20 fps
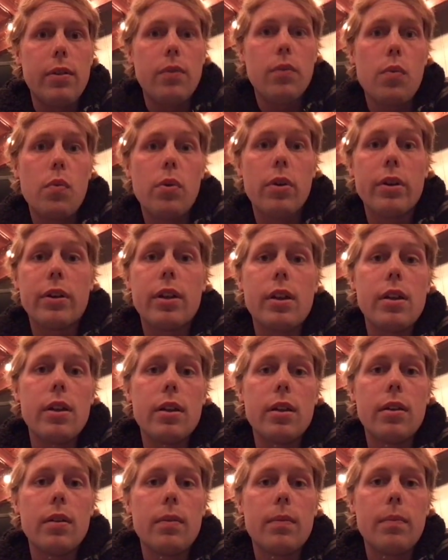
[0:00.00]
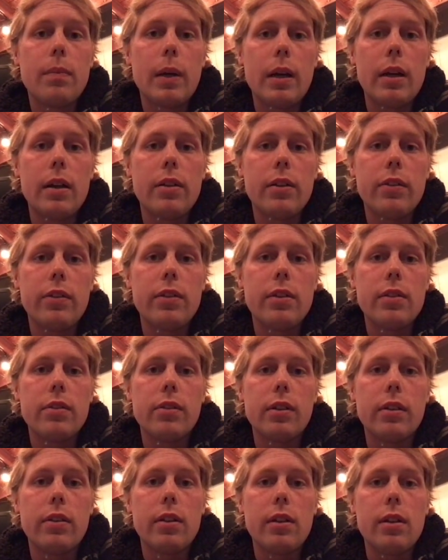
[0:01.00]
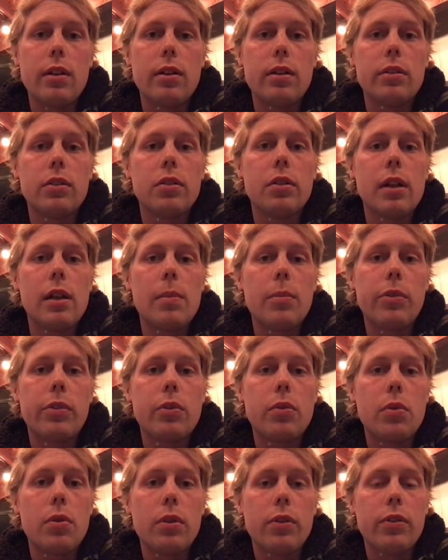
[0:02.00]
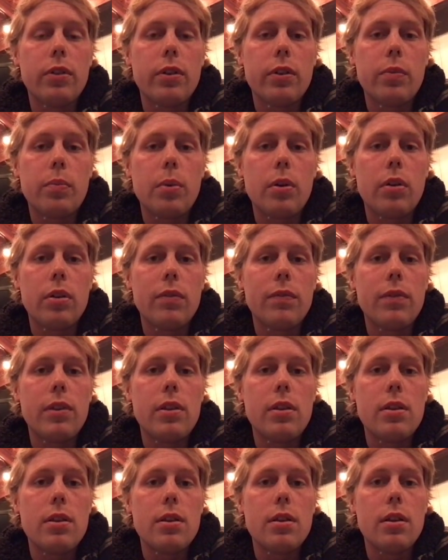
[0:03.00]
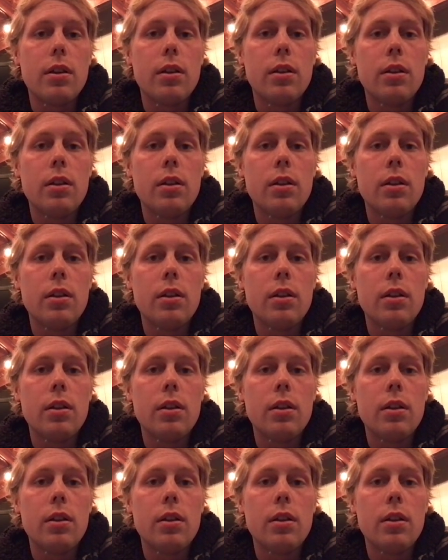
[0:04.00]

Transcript: working behind the scenes on the Hunger Games course as part of the